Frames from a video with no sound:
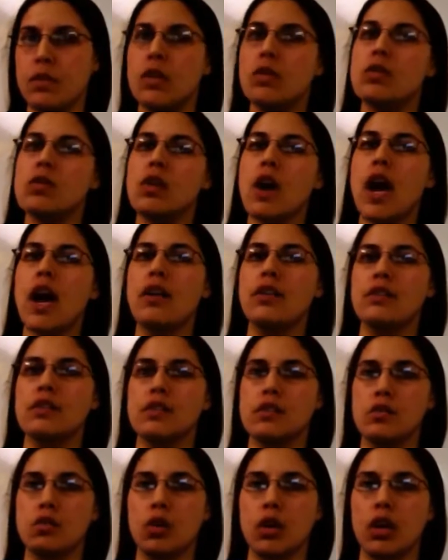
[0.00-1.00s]
So how does
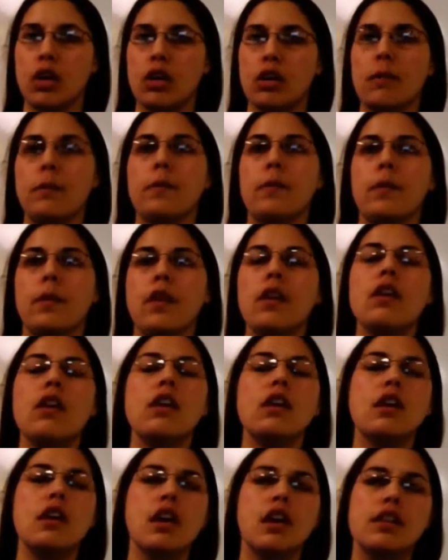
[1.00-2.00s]
this work?
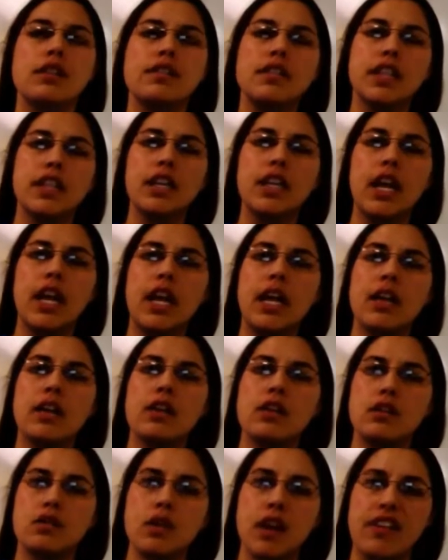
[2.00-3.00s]
DNA,
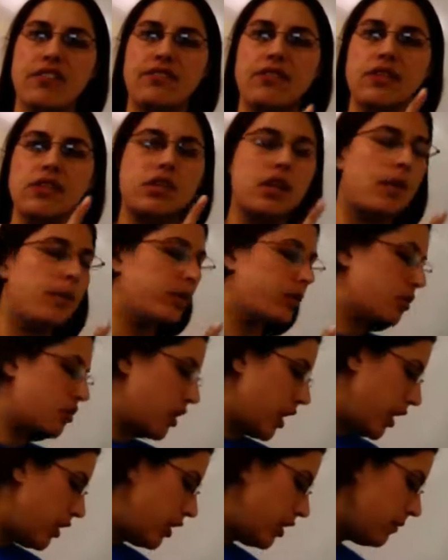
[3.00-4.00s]
you have the
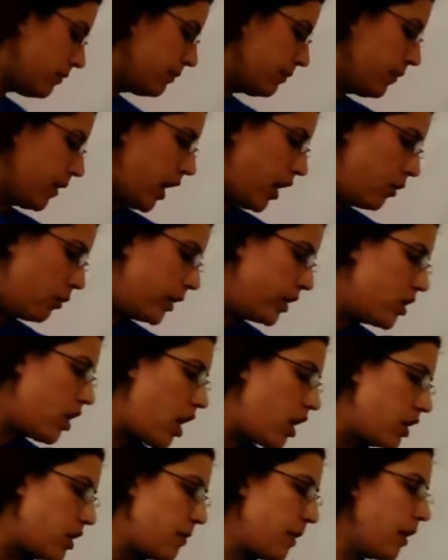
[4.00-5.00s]
double-stranded, and we
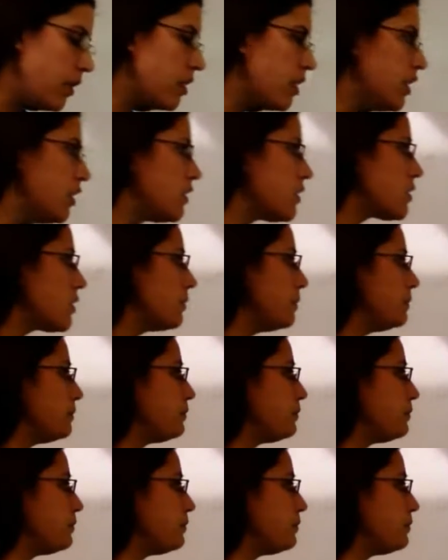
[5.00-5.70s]
talked about this.